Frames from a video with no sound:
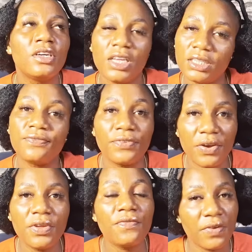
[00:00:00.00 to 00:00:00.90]
It's
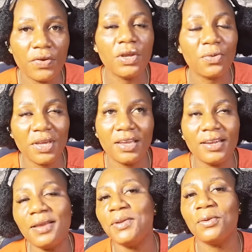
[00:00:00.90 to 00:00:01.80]
very, very okay.
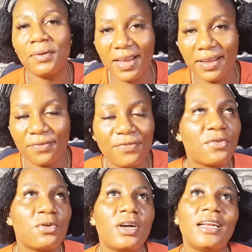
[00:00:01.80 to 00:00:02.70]
Let me know lie
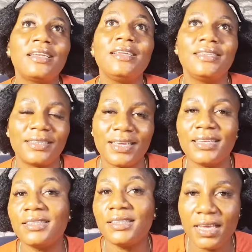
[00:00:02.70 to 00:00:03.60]
for at least a
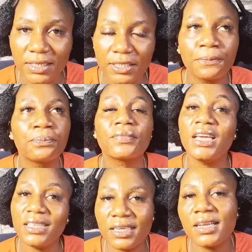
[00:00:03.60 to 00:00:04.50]
state
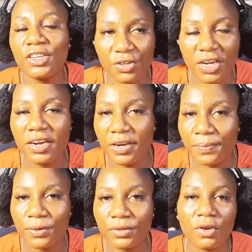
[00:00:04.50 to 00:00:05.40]
international
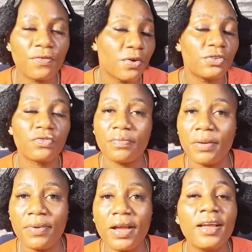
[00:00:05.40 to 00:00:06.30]
airport. Of course,
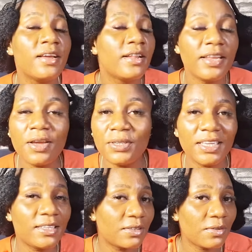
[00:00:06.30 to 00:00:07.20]
remember, Lagos
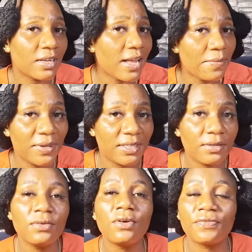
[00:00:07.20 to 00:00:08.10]
State is not the
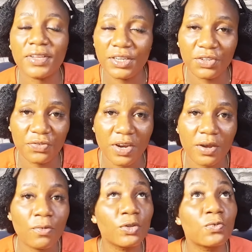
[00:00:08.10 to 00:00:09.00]
capital of Nigeria.
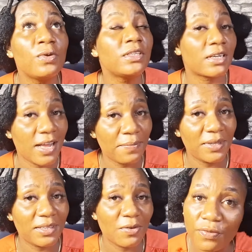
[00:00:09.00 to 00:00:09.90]
It was once the
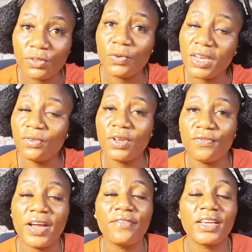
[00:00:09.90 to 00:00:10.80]
capital. For
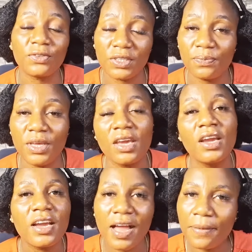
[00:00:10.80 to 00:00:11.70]
2025, as we speak,
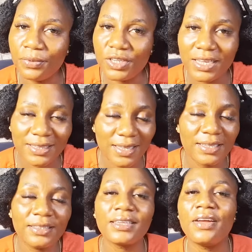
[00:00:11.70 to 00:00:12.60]
Abuja
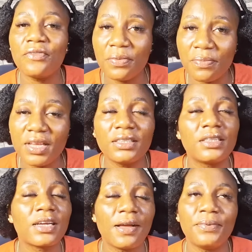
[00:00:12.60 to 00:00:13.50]
stands and remains
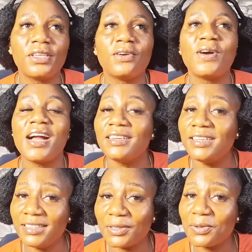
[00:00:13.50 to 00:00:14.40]
the capital. And
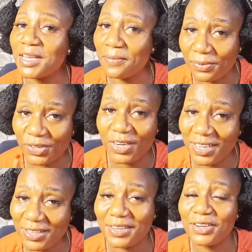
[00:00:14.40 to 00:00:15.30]
this is not Abuja
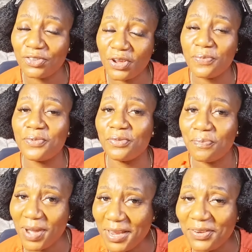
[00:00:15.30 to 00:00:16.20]
International
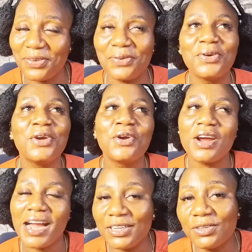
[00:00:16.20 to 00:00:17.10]
Airport. Mind you,
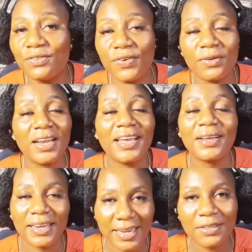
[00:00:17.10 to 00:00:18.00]
I just felt
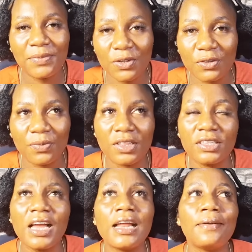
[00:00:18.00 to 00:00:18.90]
like, let me just bring
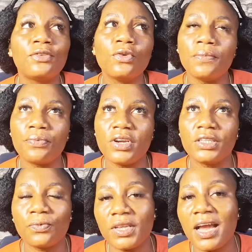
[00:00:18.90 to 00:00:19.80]
this. And I'm so
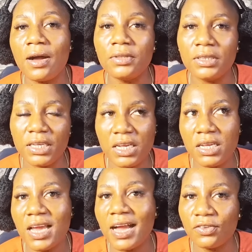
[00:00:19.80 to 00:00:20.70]
impressed with how the
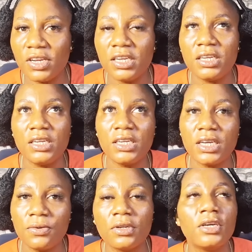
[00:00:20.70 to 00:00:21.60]
lady actually
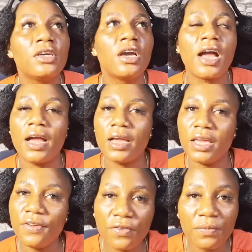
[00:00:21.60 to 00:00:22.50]
detailed her
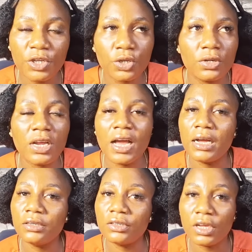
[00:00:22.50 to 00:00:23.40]
information
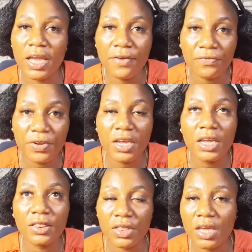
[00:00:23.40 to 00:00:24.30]
and everything
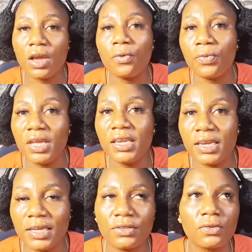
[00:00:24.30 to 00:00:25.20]
we
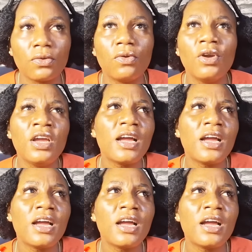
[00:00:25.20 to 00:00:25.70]
needed to know.